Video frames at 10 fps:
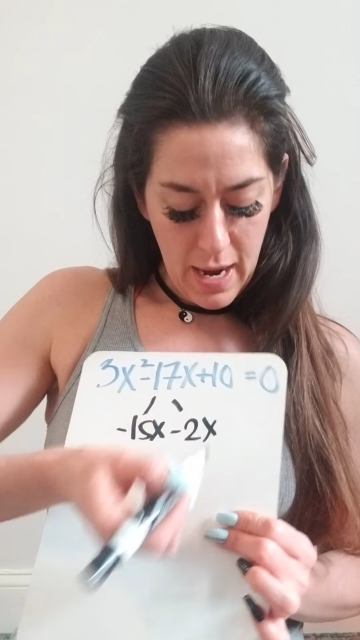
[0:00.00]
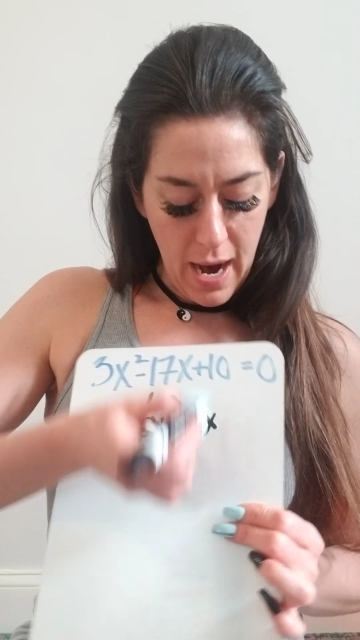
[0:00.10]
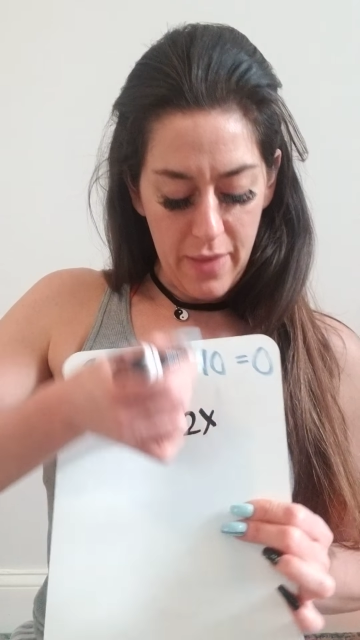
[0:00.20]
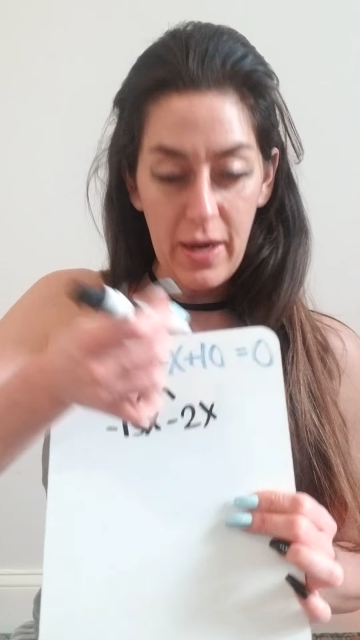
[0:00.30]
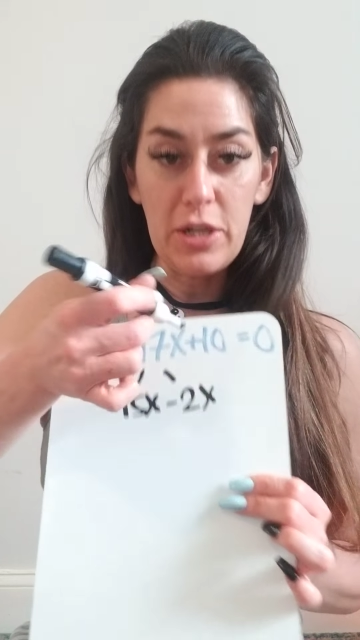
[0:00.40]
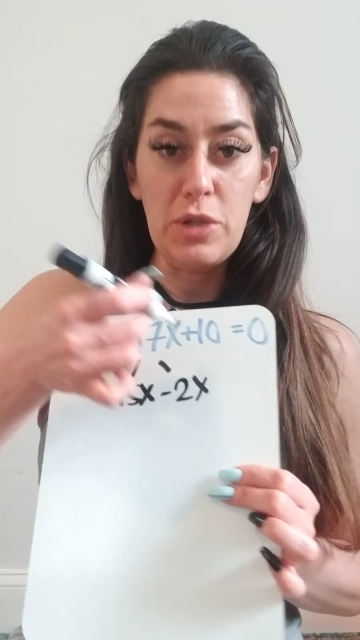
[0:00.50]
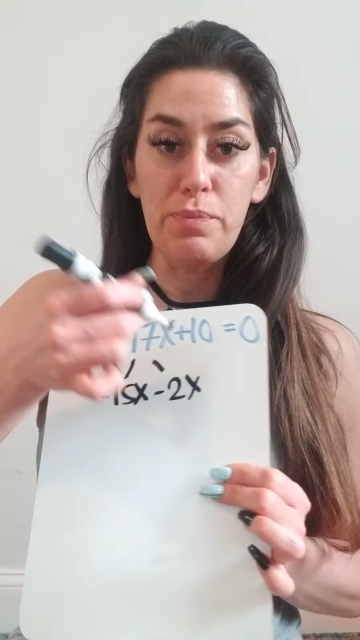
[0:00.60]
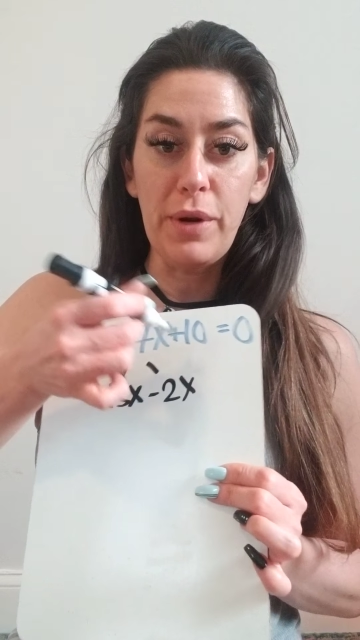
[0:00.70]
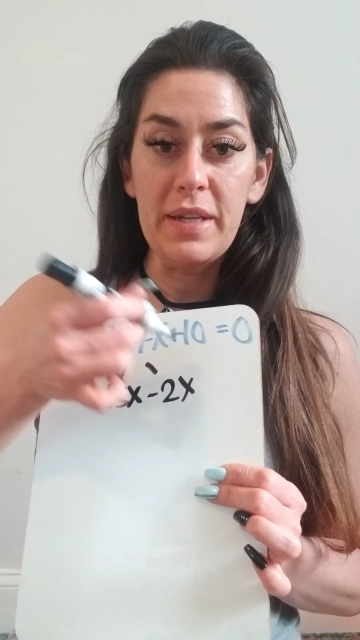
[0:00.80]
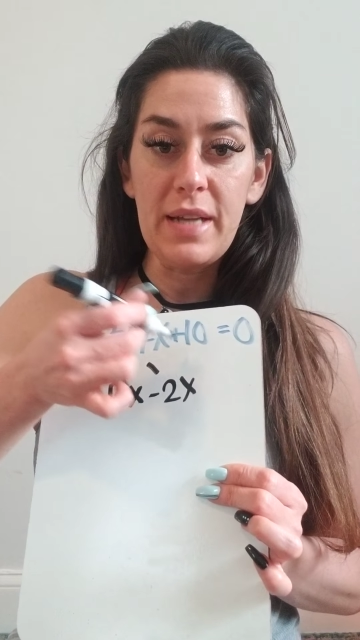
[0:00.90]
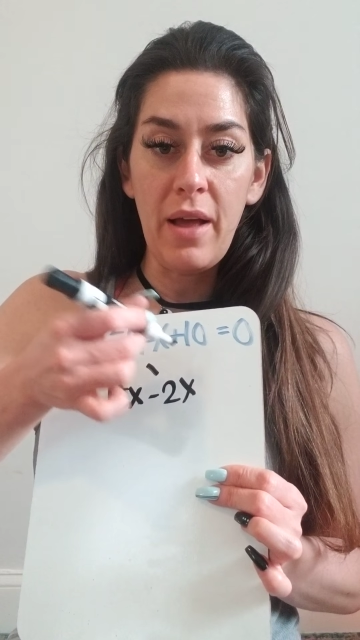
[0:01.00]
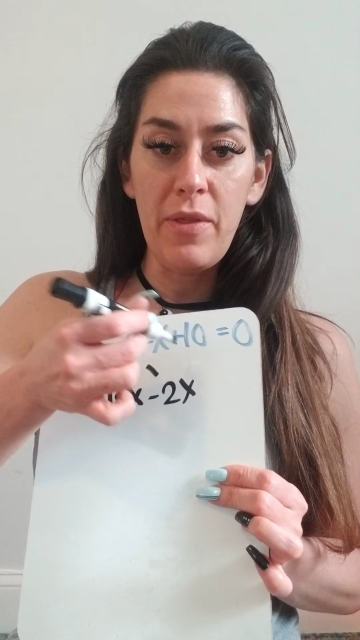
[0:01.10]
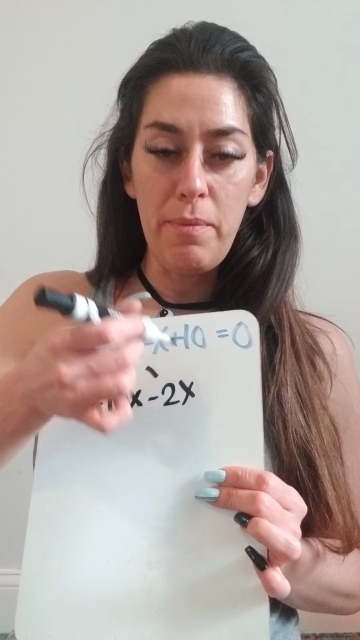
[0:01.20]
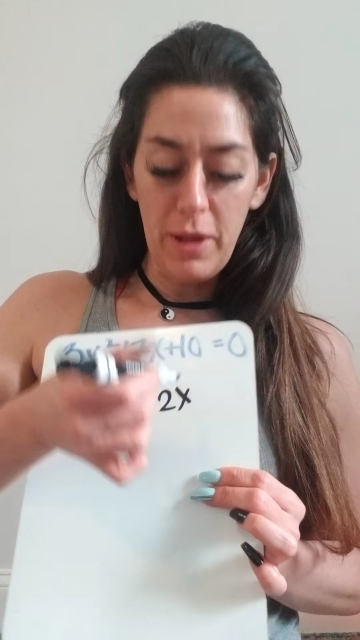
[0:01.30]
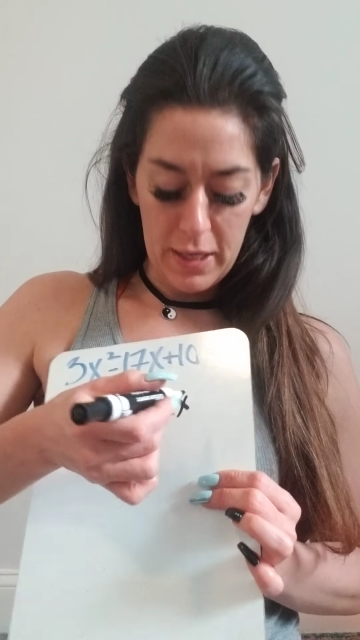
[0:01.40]
And then I just bring down the
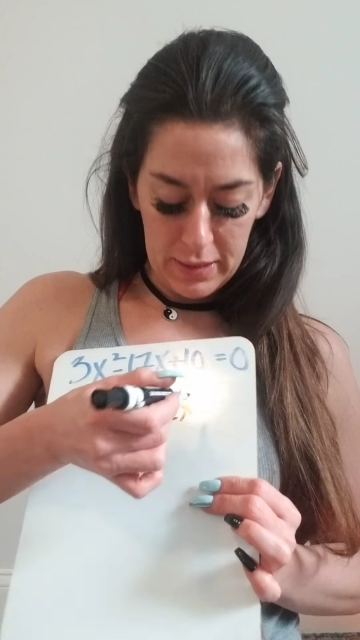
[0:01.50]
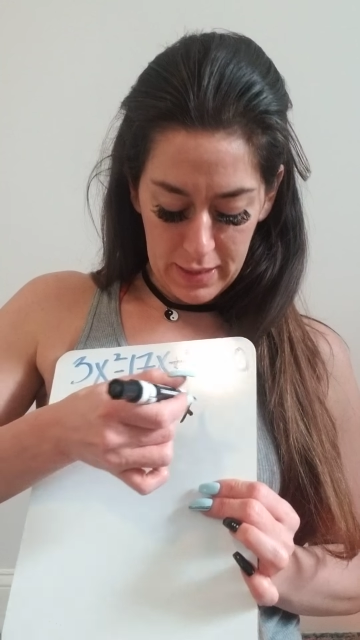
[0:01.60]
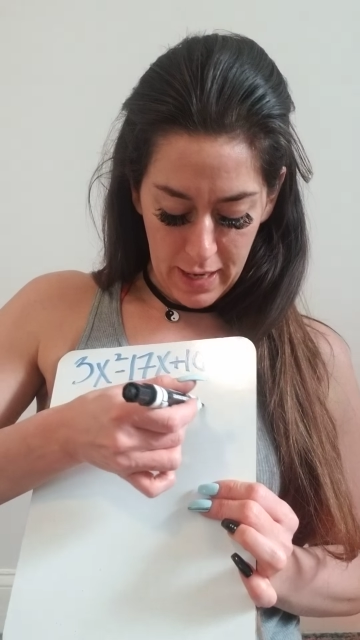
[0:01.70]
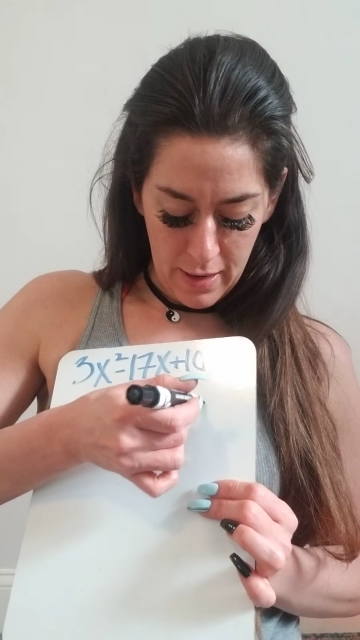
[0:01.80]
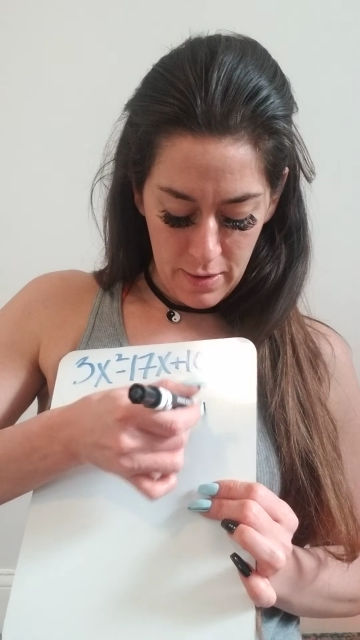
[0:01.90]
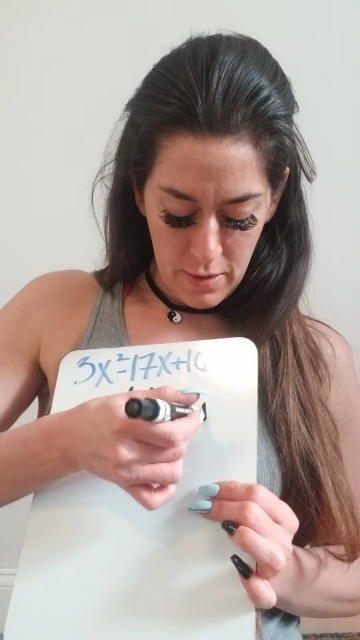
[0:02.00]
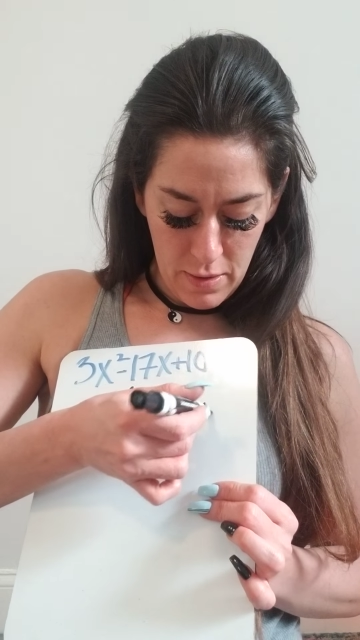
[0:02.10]
plus 10.